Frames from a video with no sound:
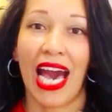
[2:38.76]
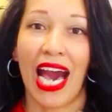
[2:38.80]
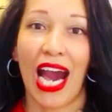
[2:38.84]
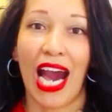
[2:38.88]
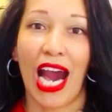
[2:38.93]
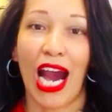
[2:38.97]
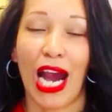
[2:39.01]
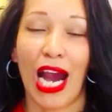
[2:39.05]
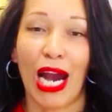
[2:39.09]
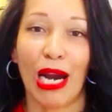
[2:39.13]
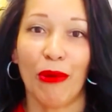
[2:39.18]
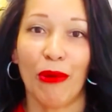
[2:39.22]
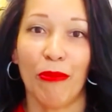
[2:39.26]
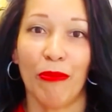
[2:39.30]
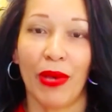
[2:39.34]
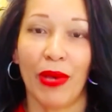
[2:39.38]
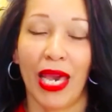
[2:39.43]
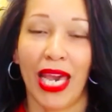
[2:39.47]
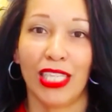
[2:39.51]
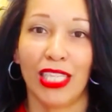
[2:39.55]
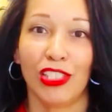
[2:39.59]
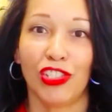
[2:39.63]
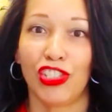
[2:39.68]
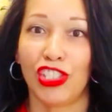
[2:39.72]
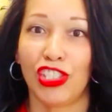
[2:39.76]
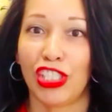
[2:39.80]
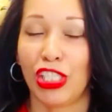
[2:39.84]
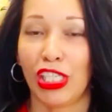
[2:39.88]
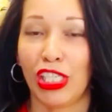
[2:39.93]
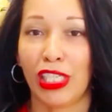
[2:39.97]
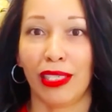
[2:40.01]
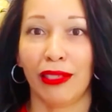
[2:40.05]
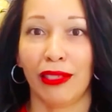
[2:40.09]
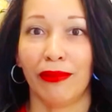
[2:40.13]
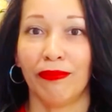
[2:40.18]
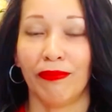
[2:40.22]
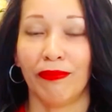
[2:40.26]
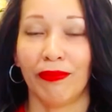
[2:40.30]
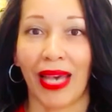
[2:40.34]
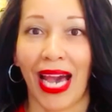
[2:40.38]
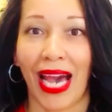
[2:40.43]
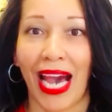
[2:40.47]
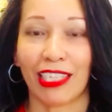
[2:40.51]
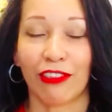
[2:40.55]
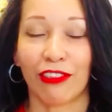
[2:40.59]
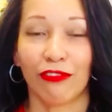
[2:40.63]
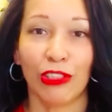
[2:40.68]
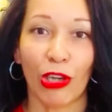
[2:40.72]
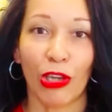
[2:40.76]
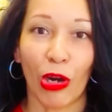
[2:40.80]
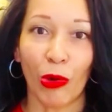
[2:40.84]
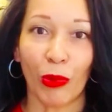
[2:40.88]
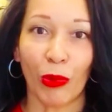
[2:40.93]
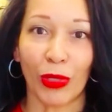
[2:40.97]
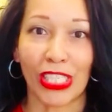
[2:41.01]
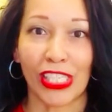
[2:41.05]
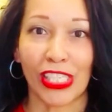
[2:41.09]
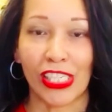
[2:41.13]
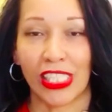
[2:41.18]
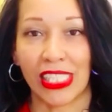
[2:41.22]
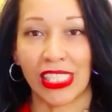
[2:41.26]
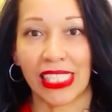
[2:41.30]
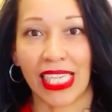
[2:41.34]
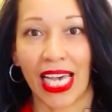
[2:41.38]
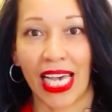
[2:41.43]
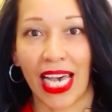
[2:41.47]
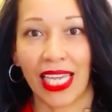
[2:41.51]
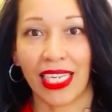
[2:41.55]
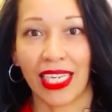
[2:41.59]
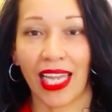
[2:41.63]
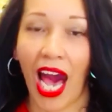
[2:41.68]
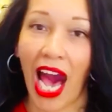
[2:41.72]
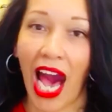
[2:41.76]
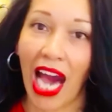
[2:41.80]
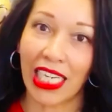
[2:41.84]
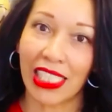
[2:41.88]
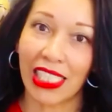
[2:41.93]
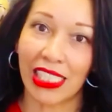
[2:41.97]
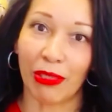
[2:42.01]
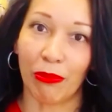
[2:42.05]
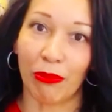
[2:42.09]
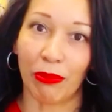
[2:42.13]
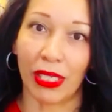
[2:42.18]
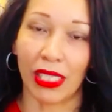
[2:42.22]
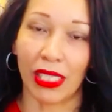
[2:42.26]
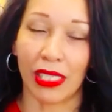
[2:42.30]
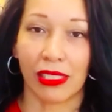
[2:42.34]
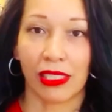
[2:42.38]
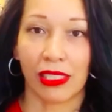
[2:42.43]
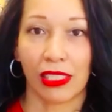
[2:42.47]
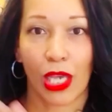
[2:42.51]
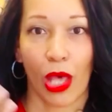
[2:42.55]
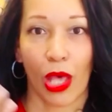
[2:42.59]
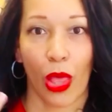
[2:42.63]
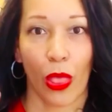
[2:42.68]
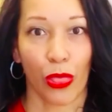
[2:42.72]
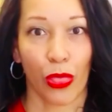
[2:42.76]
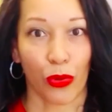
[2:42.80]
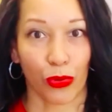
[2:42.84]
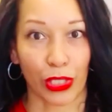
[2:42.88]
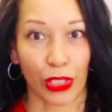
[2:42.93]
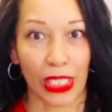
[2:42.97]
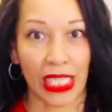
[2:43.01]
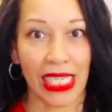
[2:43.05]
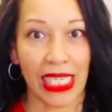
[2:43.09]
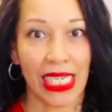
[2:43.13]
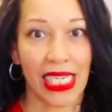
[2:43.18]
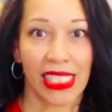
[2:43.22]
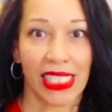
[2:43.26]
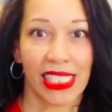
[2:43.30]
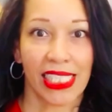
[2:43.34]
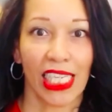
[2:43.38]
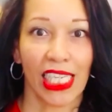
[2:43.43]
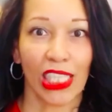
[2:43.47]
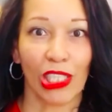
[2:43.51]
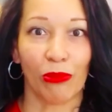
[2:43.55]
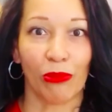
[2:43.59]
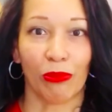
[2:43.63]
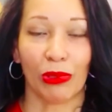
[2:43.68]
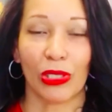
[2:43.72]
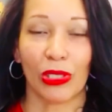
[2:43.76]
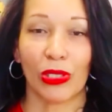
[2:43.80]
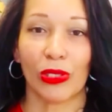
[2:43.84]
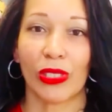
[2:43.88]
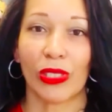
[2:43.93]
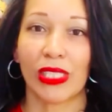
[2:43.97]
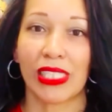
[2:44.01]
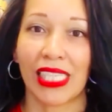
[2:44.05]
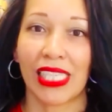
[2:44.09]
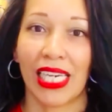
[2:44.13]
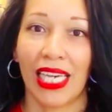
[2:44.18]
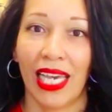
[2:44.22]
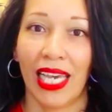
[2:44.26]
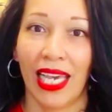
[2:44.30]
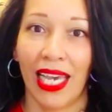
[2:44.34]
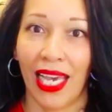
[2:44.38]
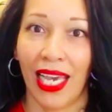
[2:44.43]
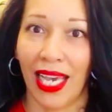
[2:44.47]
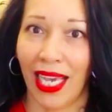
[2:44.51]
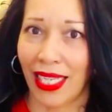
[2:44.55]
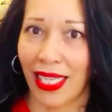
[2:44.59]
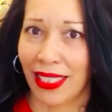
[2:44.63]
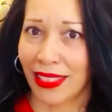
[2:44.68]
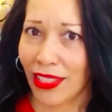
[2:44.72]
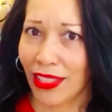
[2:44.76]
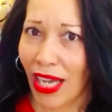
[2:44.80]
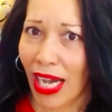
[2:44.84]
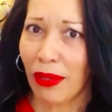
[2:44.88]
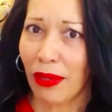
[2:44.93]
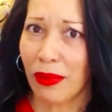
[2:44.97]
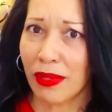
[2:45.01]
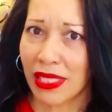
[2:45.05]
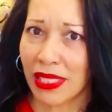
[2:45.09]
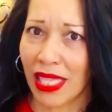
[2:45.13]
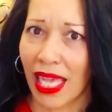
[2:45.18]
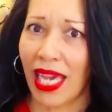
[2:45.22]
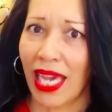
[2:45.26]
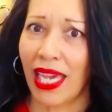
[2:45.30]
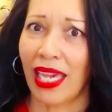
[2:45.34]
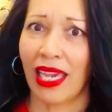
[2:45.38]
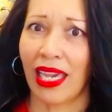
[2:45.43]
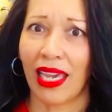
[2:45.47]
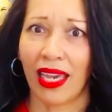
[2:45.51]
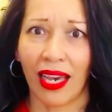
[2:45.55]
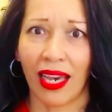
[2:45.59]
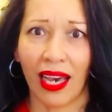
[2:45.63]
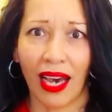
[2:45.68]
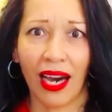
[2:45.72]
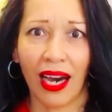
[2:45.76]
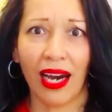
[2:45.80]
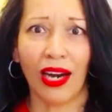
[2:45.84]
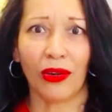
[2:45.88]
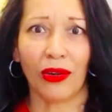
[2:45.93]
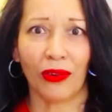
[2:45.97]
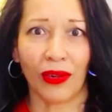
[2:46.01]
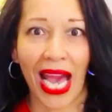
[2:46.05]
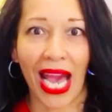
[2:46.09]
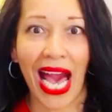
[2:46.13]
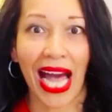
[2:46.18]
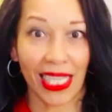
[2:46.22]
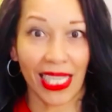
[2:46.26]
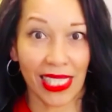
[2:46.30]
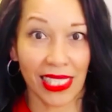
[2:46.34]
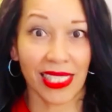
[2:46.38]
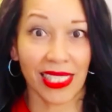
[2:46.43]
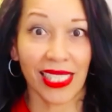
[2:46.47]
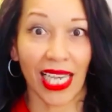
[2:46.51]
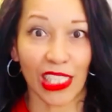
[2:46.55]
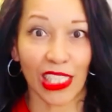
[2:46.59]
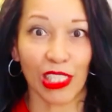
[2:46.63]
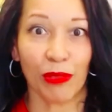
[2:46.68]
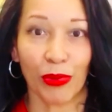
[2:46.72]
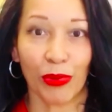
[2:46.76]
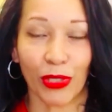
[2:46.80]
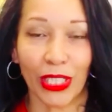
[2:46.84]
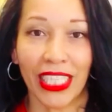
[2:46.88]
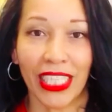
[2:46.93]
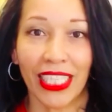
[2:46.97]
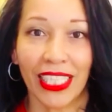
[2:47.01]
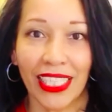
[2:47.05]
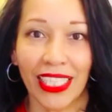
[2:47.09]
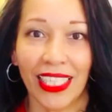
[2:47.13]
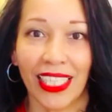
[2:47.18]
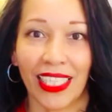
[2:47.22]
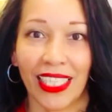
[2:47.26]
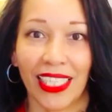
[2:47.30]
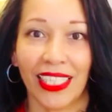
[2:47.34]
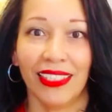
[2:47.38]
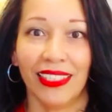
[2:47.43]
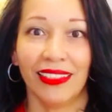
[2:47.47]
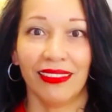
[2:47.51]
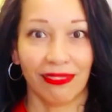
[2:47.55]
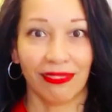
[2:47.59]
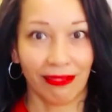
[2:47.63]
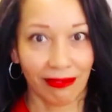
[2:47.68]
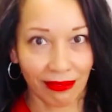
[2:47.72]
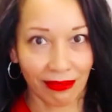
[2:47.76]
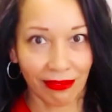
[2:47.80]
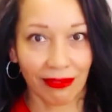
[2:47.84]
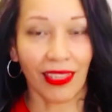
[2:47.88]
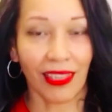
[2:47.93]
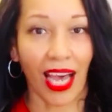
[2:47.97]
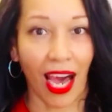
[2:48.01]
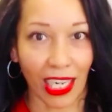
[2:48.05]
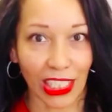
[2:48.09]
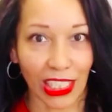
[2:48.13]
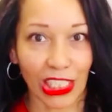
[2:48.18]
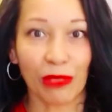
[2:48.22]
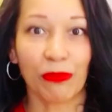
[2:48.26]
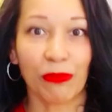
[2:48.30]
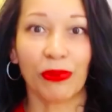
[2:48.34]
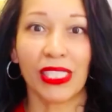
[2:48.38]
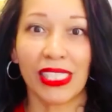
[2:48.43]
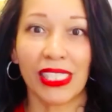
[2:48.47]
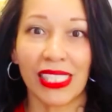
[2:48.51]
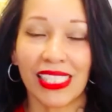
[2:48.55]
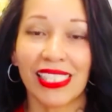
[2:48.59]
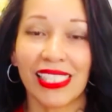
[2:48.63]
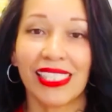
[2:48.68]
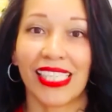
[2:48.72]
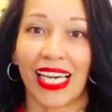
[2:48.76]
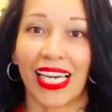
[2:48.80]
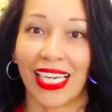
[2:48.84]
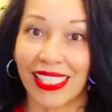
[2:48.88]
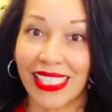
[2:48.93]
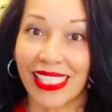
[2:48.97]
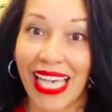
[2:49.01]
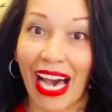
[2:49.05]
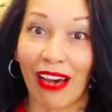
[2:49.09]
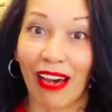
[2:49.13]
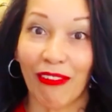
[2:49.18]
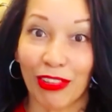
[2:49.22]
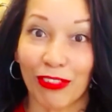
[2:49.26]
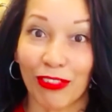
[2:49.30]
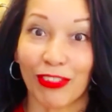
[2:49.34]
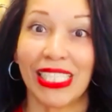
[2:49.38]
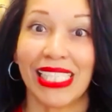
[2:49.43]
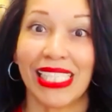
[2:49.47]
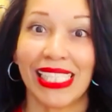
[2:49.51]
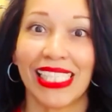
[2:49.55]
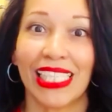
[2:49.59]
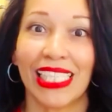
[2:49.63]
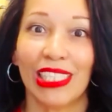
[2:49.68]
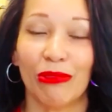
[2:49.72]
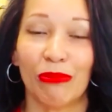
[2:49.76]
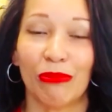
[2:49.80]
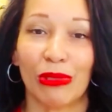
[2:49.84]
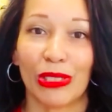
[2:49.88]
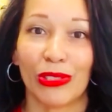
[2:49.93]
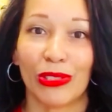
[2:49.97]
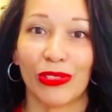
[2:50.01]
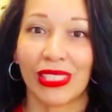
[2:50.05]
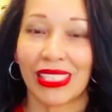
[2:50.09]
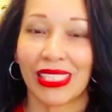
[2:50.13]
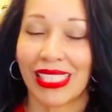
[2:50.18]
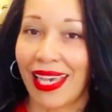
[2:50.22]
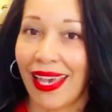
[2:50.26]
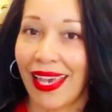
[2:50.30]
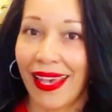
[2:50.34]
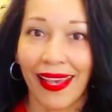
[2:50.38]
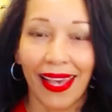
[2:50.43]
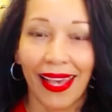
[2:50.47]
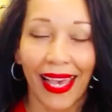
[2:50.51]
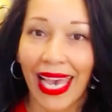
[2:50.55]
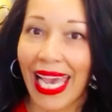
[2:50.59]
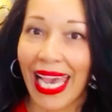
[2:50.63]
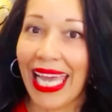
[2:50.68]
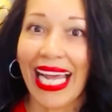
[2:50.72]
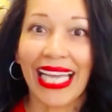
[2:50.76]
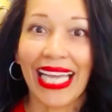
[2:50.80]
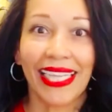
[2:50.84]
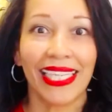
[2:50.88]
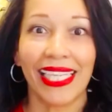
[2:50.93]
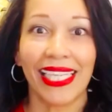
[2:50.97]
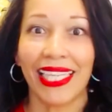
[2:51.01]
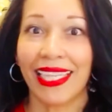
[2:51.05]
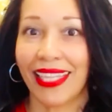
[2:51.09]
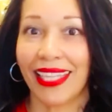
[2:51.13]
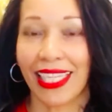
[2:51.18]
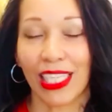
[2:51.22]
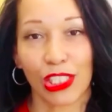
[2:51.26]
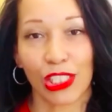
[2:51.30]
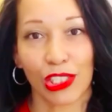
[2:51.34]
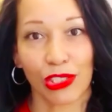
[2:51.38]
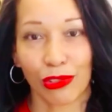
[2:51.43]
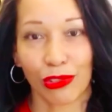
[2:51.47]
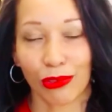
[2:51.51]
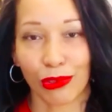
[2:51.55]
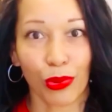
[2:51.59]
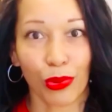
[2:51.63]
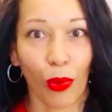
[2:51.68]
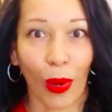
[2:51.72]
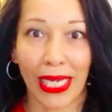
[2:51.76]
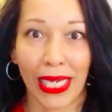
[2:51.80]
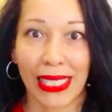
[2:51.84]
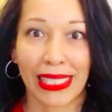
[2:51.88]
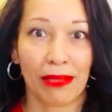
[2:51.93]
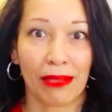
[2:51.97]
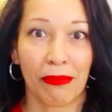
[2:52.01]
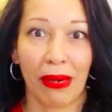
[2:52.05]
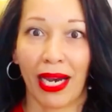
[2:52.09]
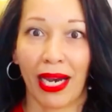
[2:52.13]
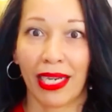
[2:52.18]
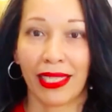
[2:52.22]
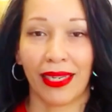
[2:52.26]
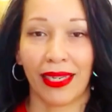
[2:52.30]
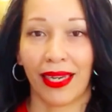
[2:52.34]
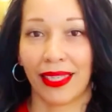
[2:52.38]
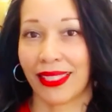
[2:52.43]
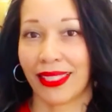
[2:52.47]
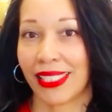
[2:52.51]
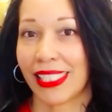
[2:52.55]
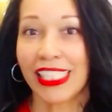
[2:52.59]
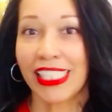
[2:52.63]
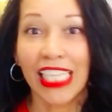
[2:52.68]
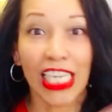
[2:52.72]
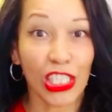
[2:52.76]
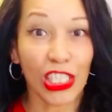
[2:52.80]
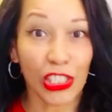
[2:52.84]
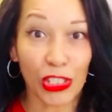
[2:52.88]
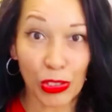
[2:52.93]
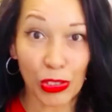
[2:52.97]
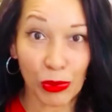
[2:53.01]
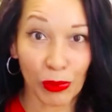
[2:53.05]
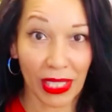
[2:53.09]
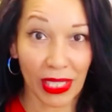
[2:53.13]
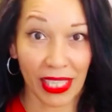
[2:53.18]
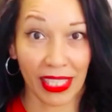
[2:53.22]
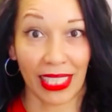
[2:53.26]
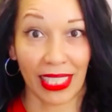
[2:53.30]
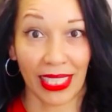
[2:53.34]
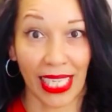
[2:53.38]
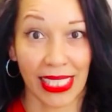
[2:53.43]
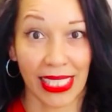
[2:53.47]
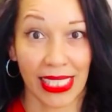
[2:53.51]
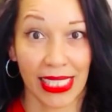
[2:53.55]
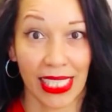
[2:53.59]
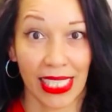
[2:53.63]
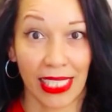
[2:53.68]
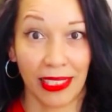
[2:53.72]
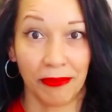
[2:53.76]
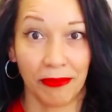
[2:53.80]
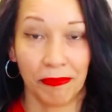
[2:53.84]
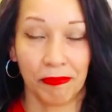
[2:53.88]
Um, and she, out of nowhere, said octopus, three syllables. So I was like, oh, Alice, that's pretty good. Octopus does have three syllables. And I didn't think twice about it. I continued with the lesson.